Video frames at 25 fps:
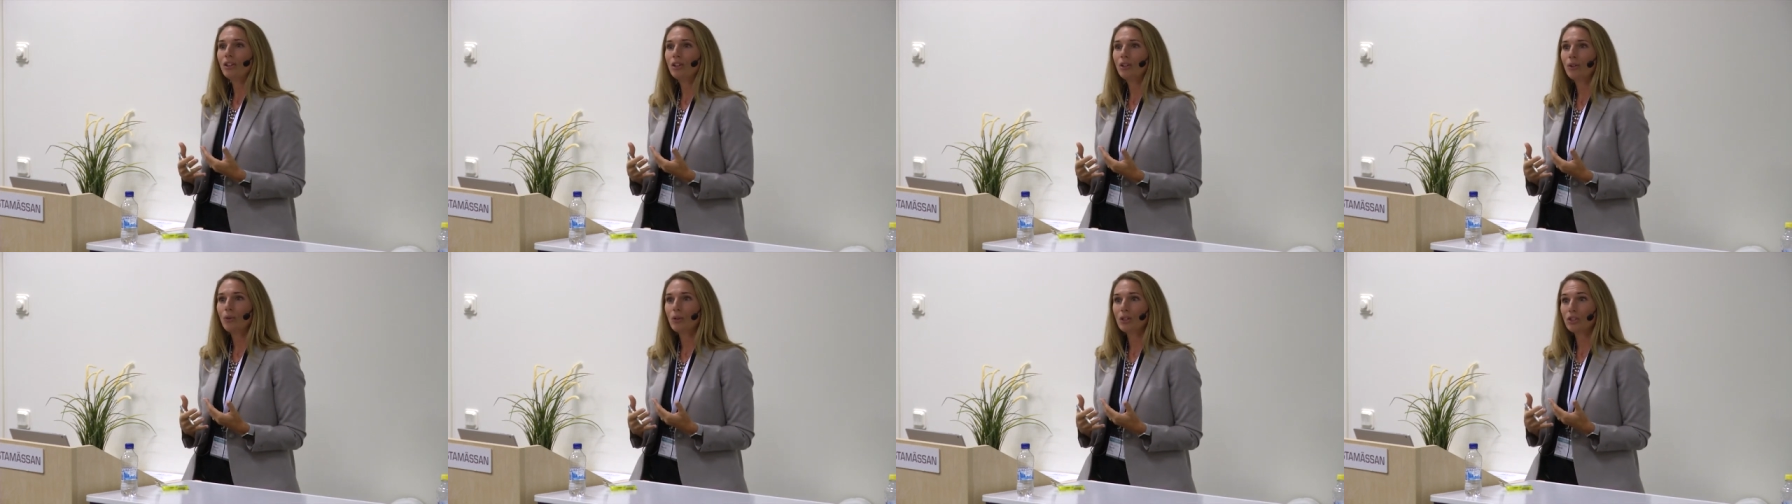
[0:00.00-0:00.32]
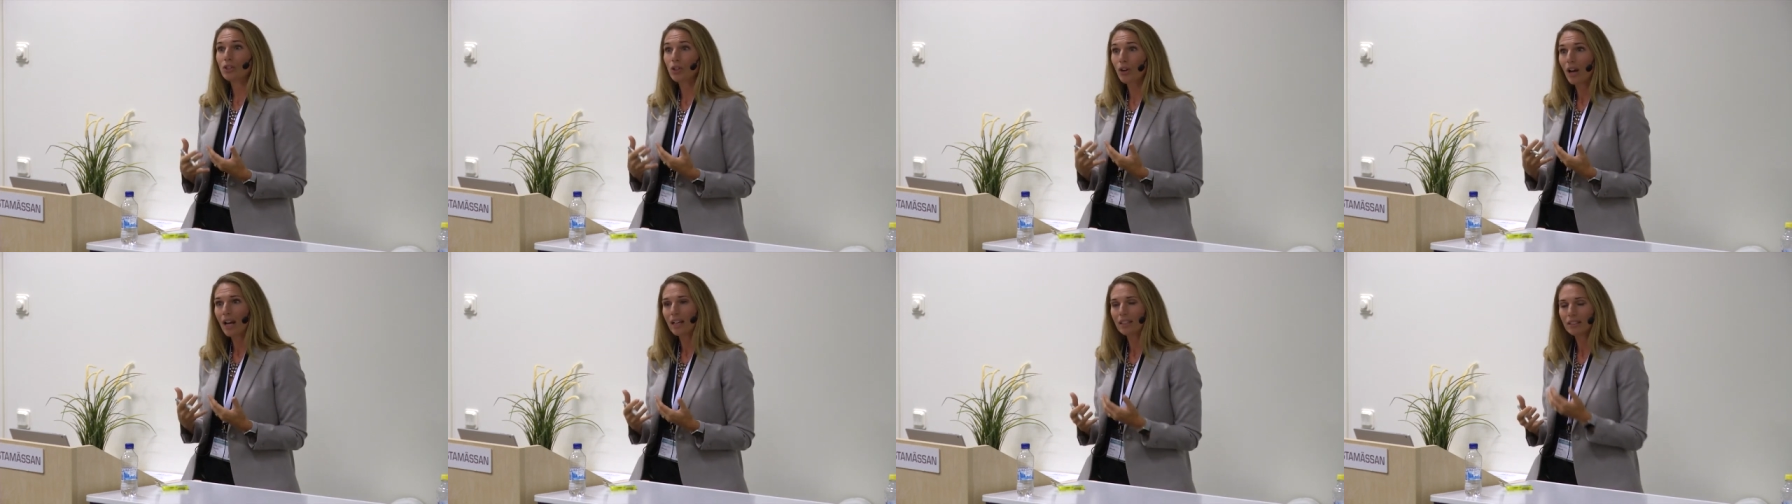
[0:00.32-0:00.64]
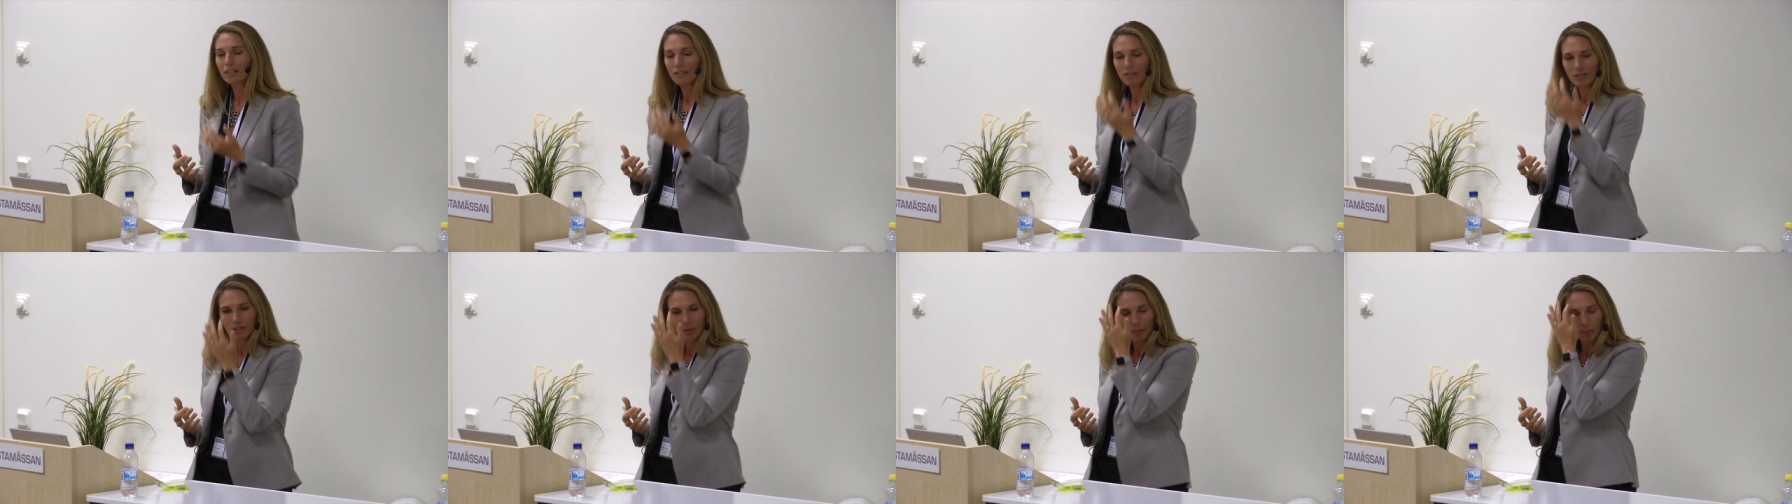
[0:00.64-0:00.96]
you know,
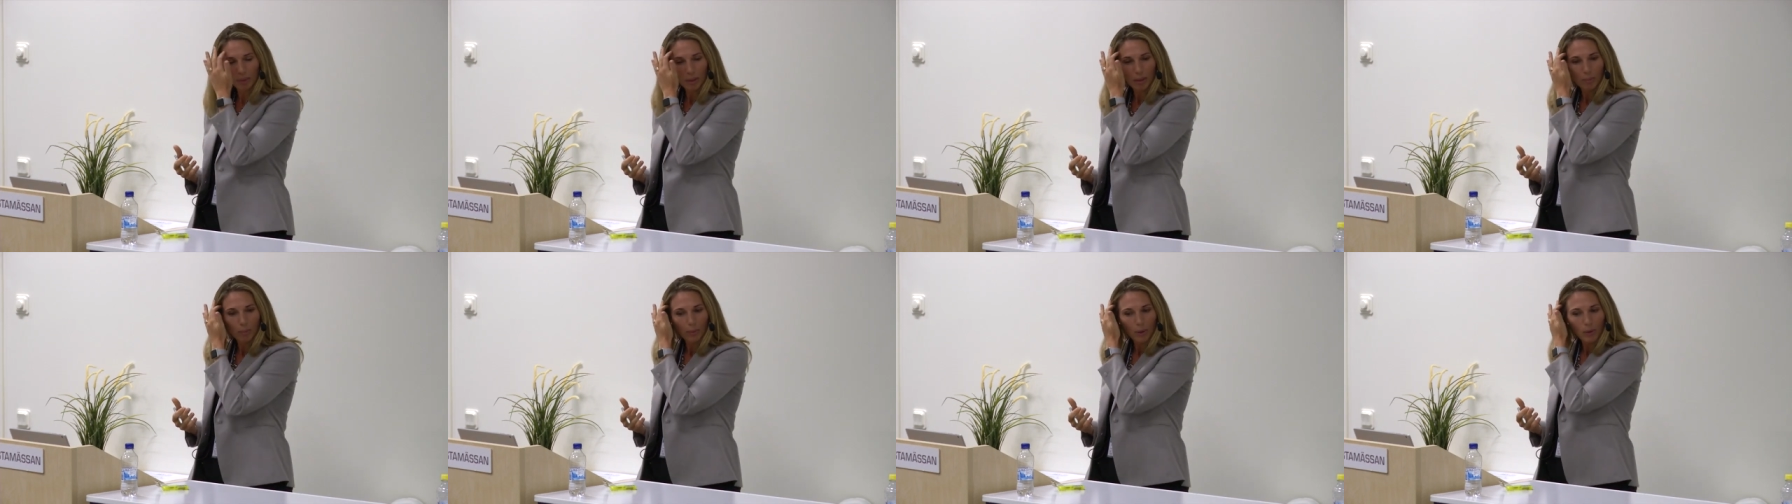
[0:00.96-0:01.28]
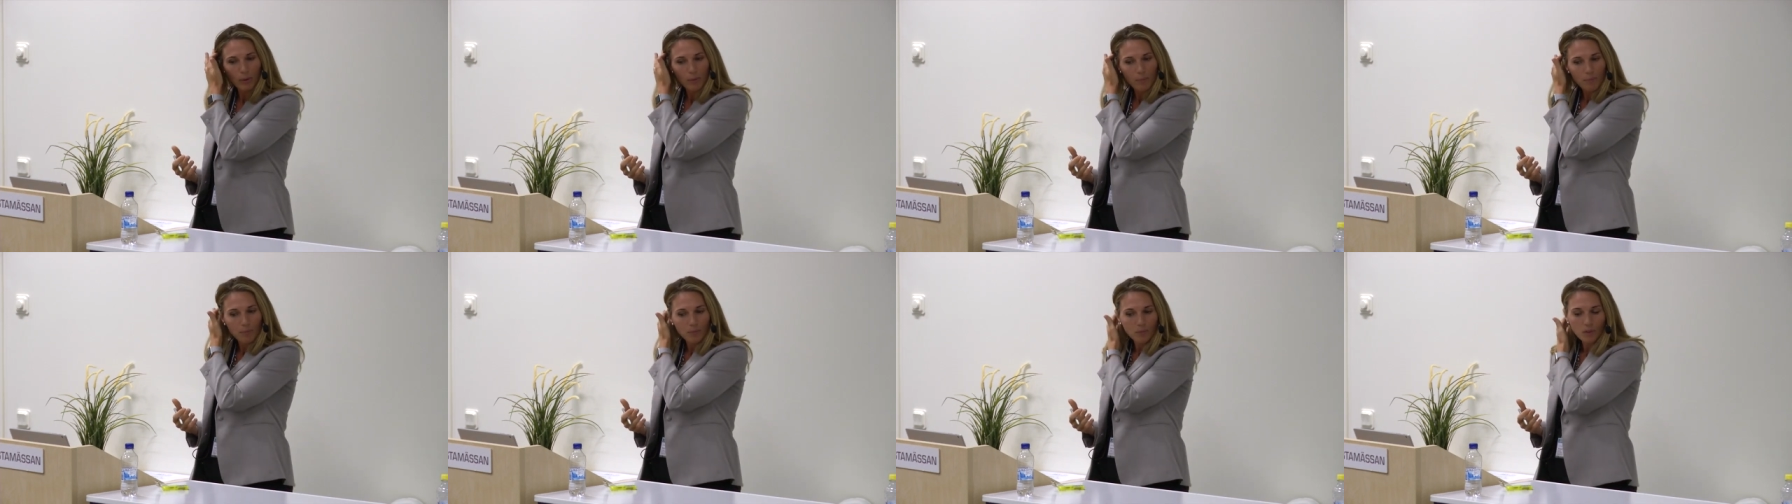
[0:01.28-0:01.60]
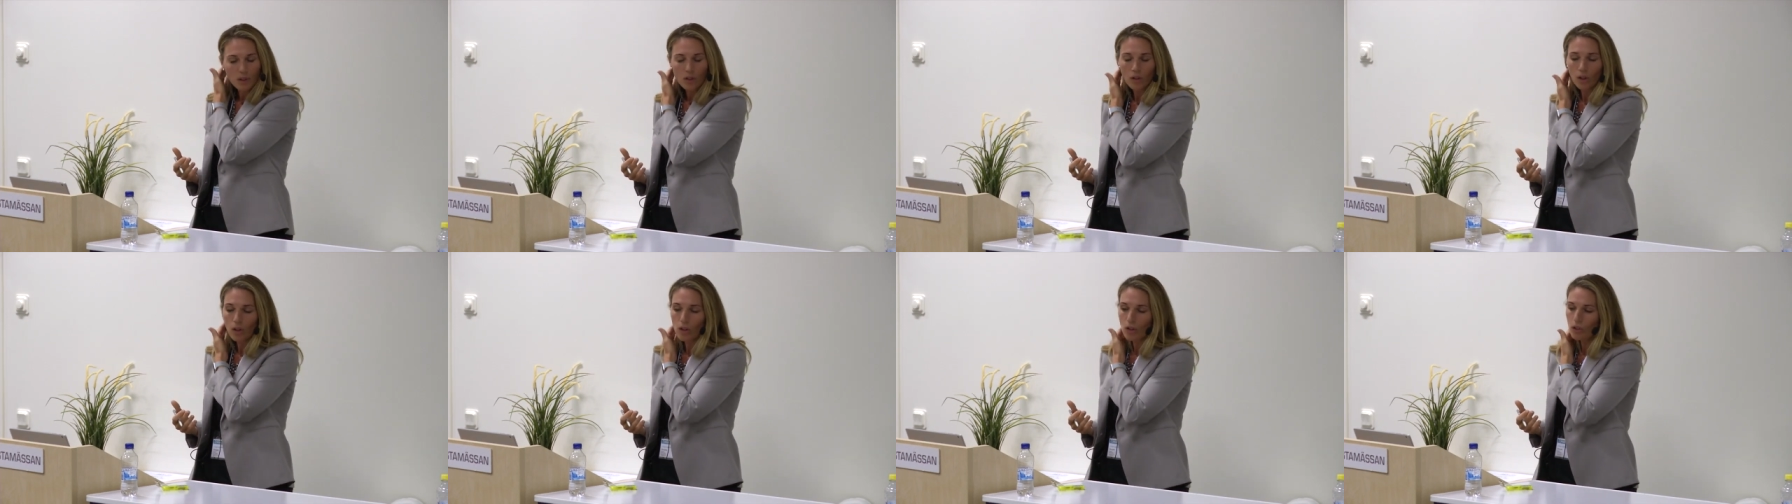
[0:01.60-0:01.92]
attractive to people.
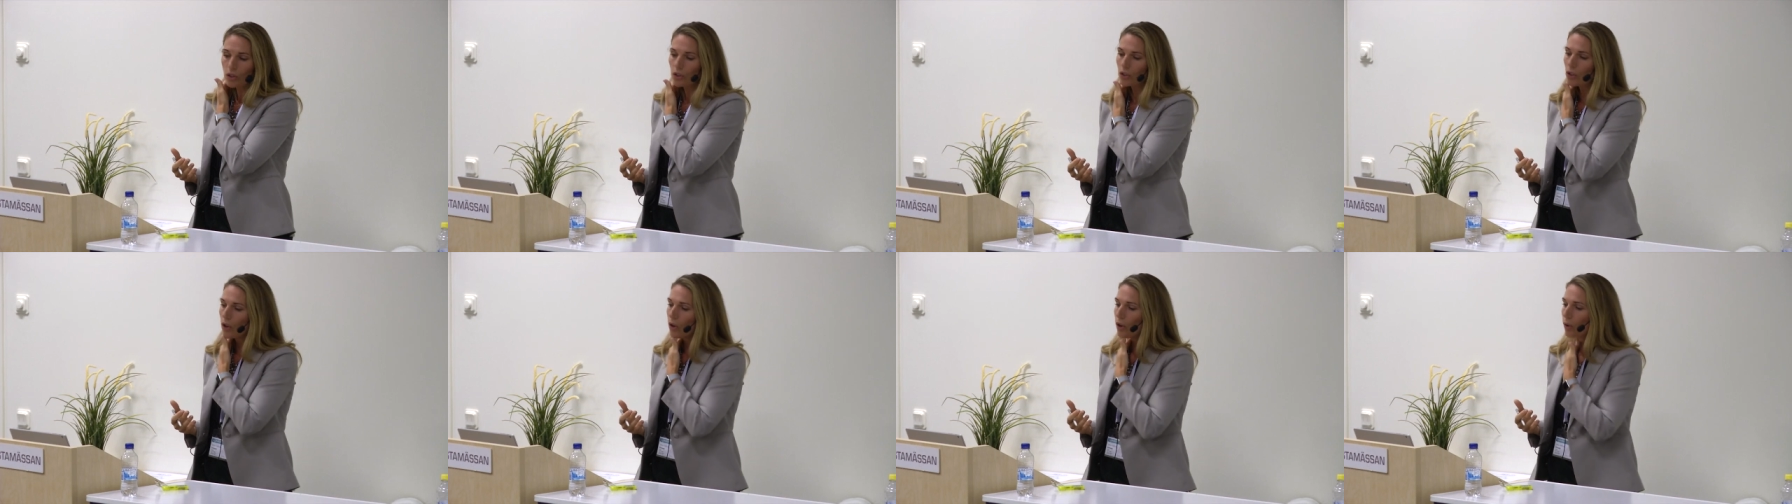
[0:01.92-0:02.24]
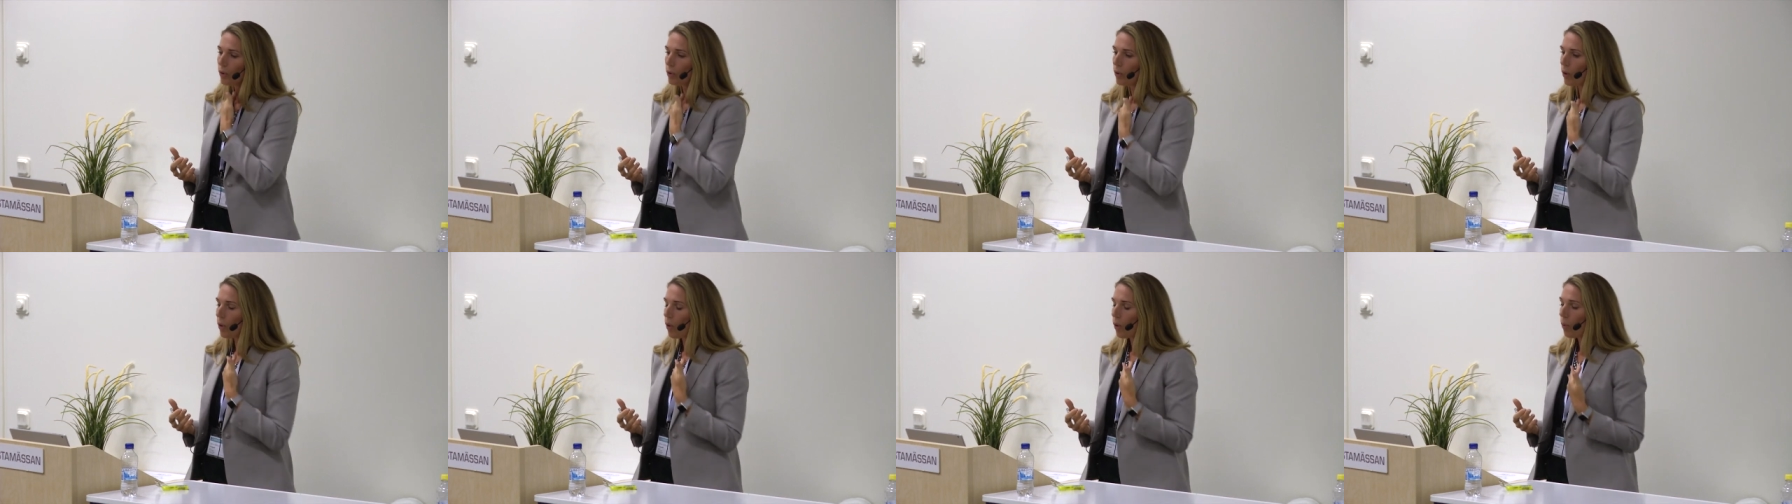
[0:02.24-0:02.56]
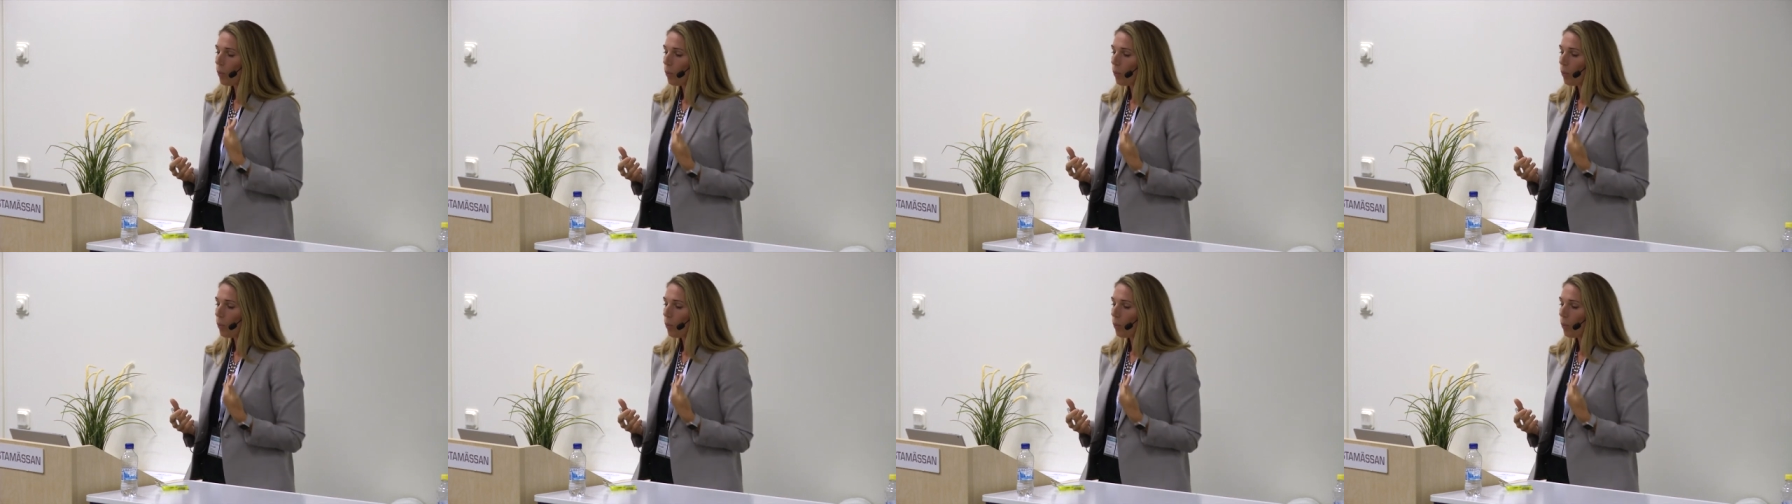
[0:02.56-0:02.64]
So